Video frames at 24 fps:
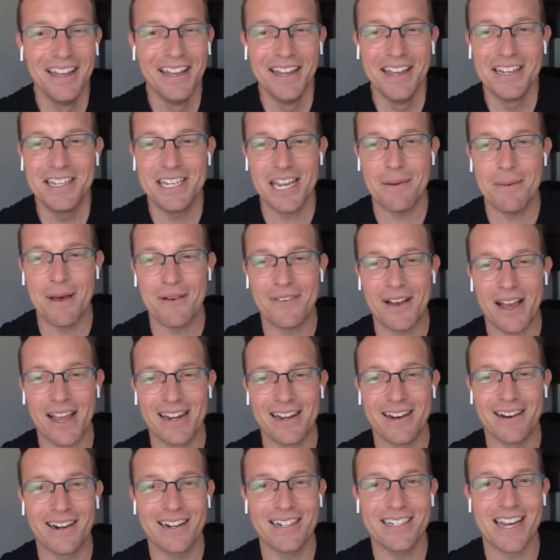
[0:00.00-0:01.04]

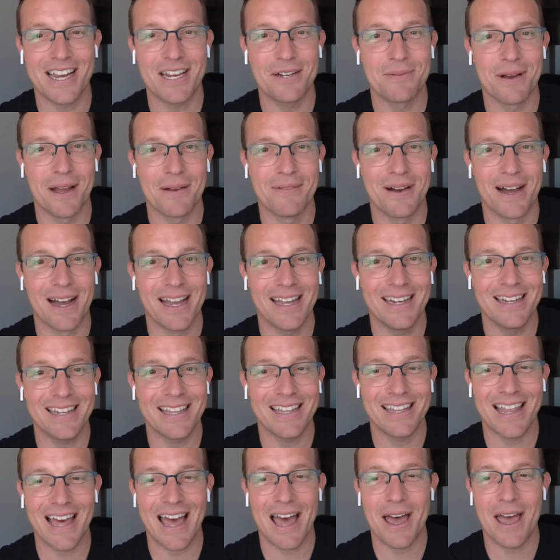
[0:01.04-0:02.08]
TMFINR, changed my mind.
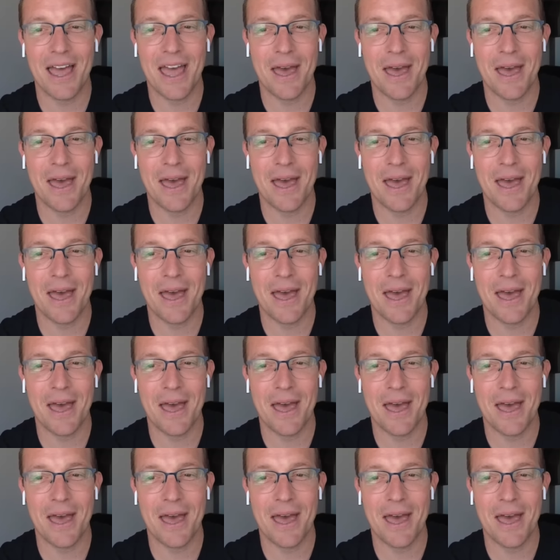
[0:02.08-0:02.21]
That